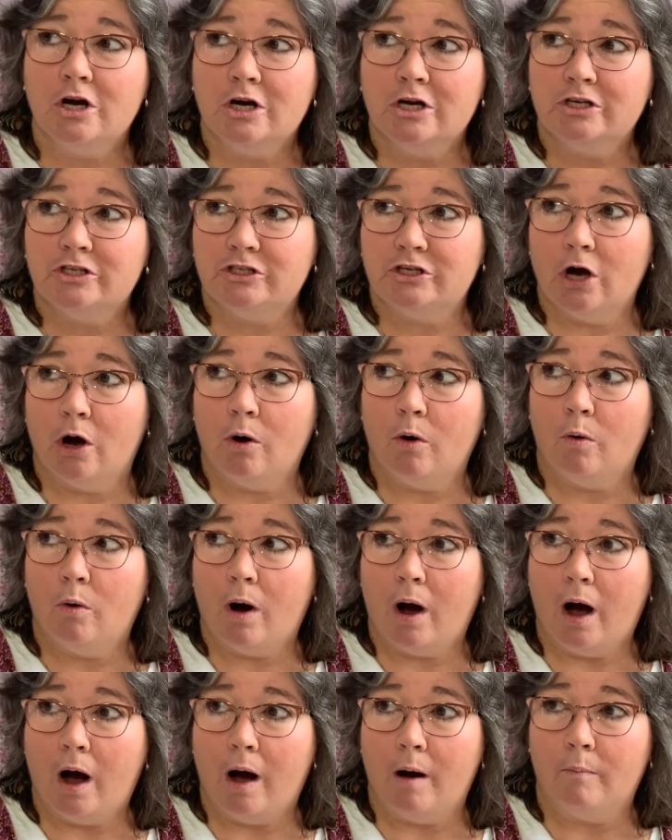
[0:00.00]
So
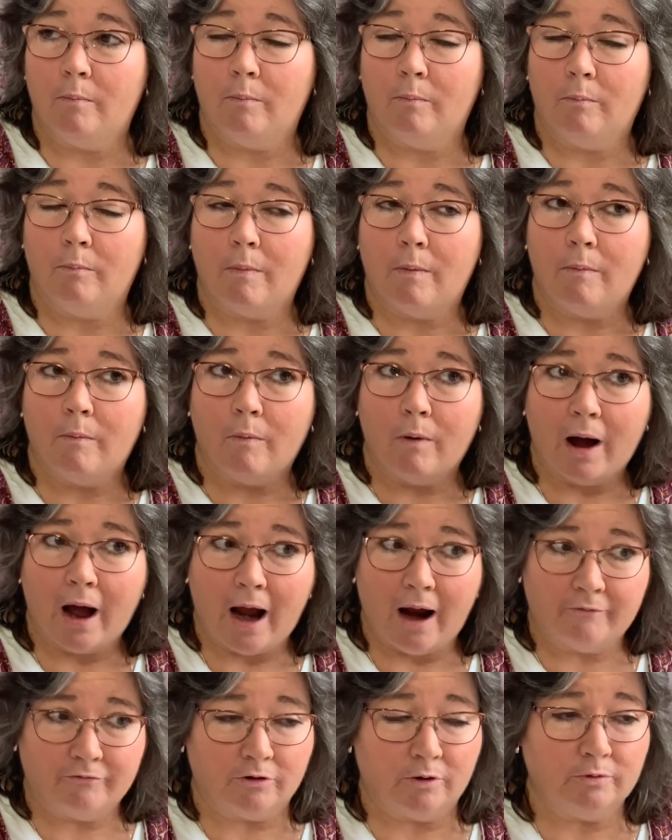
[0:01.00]

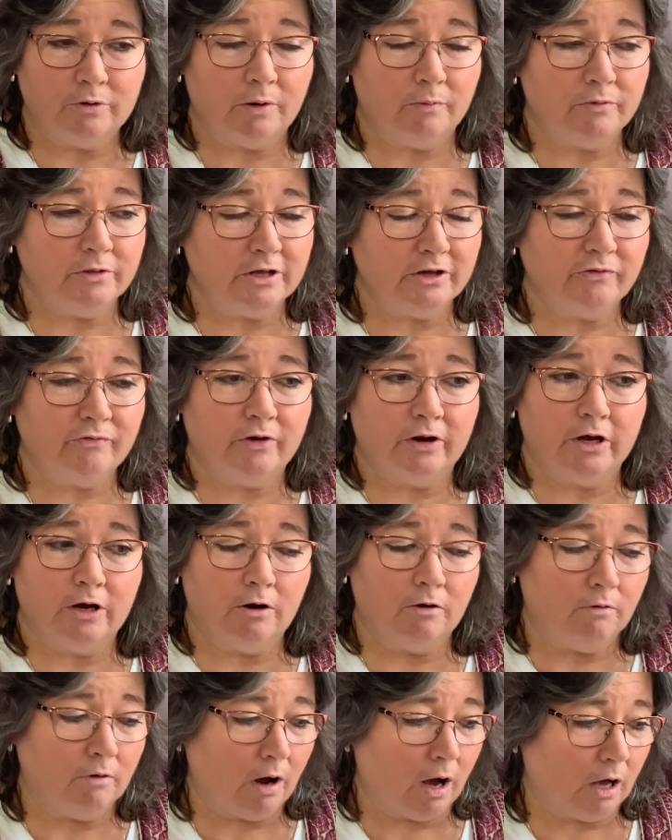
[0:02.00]
after I'm done with this
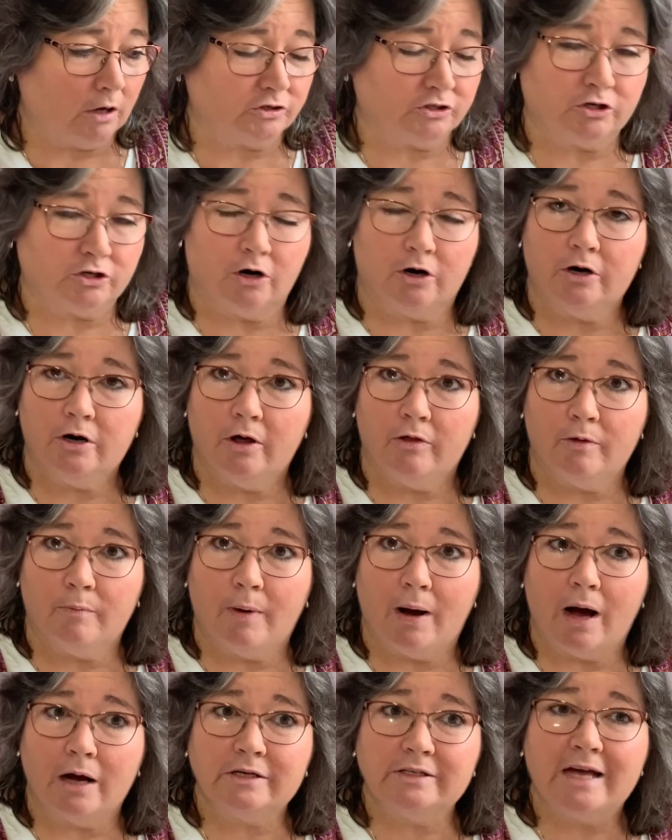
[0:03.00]
video, I'll start another
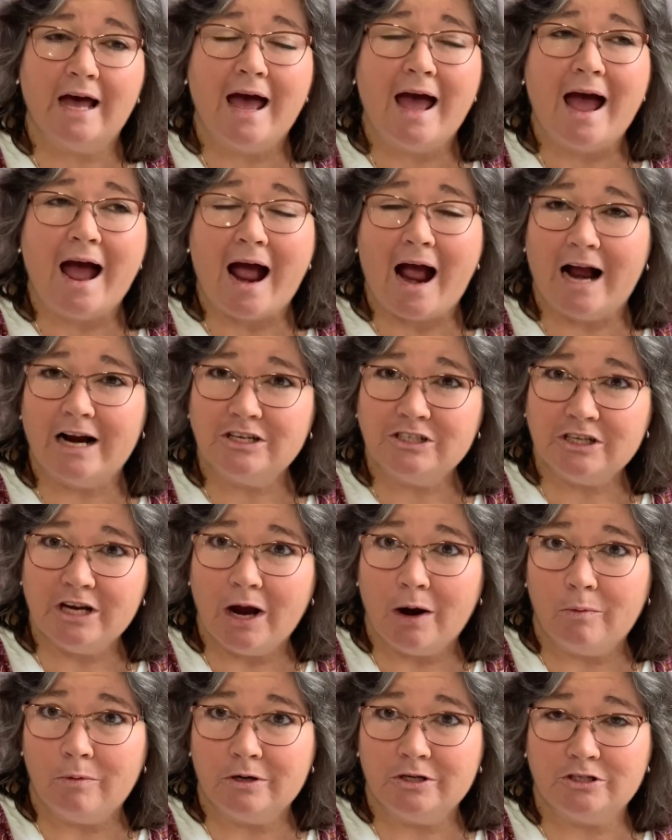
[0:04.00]
box. Actually, I
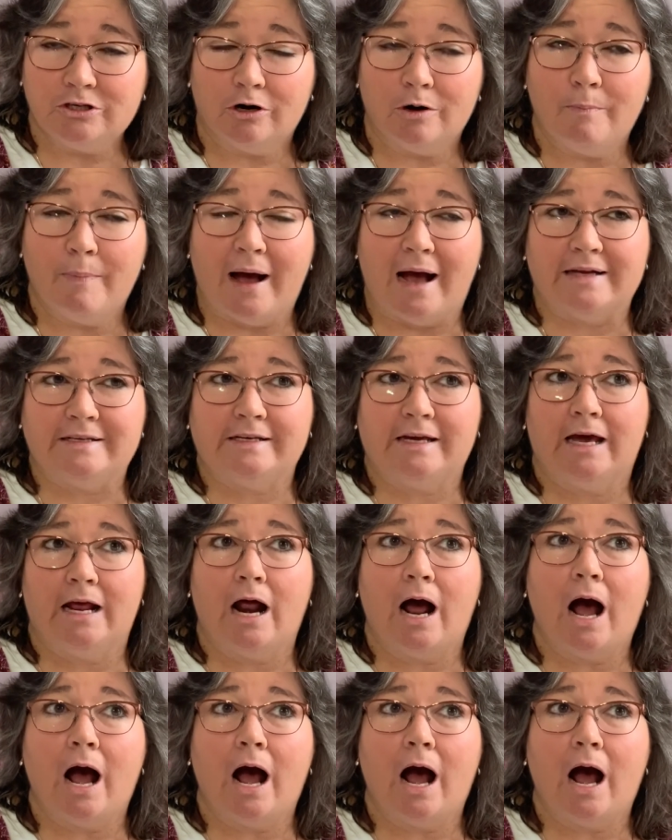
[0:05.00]
want to start a basket.